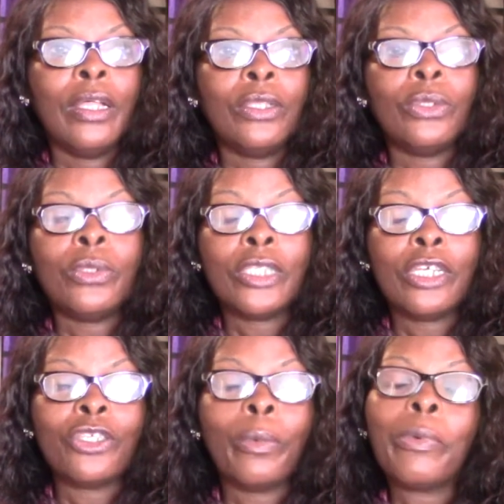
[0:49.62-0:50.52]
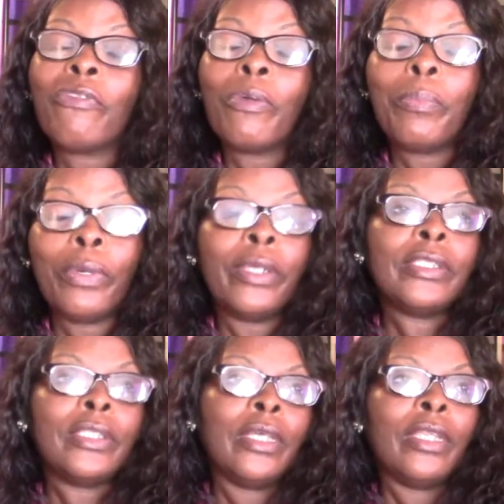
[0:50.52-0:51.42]
Those are some of the
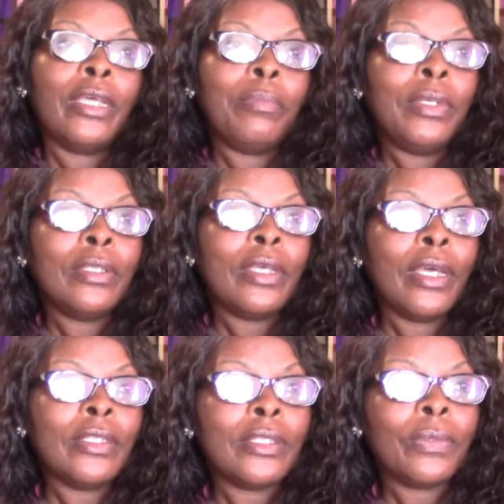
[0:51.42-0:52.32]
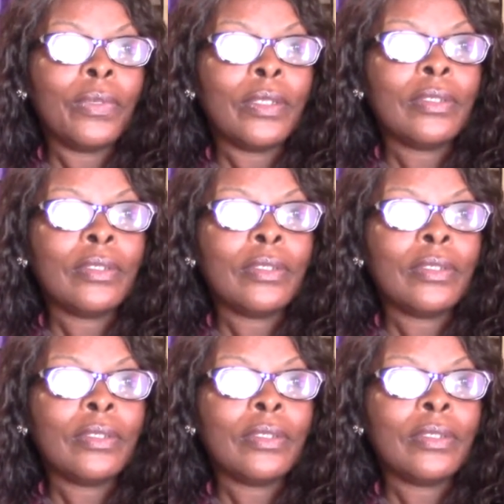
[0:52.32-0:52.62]
points that I beat cancer with.